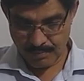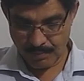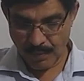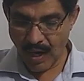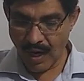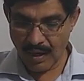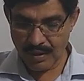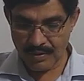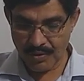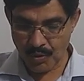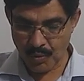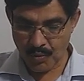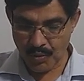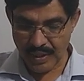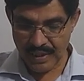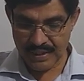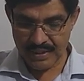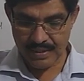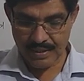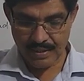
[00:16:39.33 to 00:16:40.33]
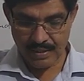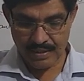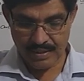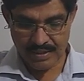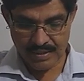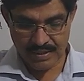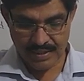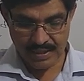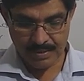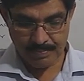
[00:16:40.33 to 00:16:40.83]
Mark the correct
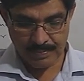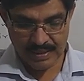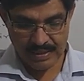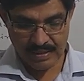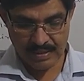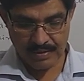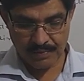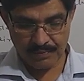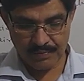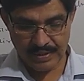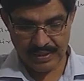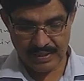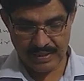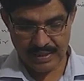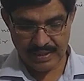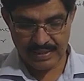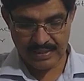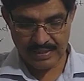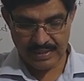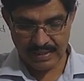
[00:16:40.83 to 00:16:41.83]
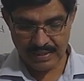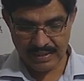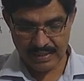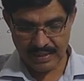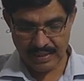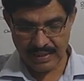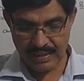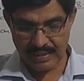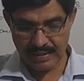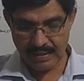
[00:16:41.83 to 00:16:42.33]
statement with a
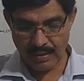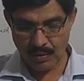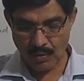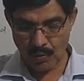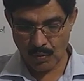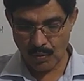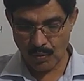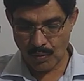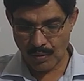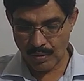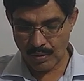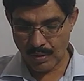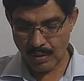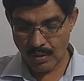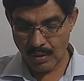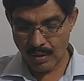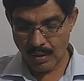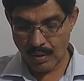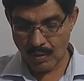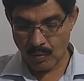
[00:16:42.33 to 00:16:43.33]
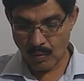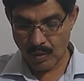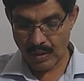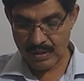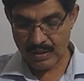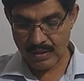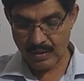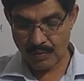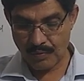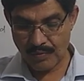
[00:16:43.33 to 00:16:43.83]
tick and the wrong
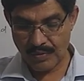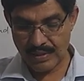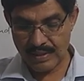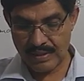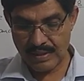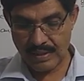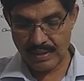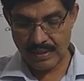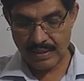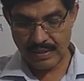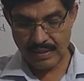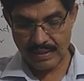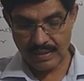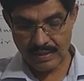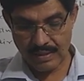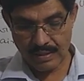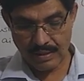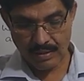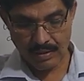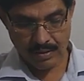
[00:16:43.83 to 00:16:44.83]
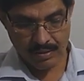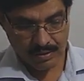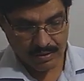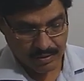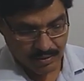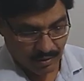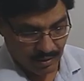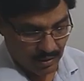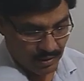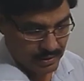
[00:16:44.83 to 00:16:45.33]
ones with a
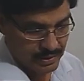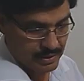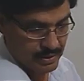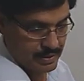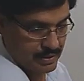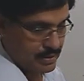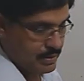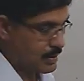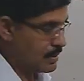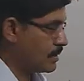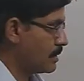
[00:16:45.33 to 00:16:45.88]
cross.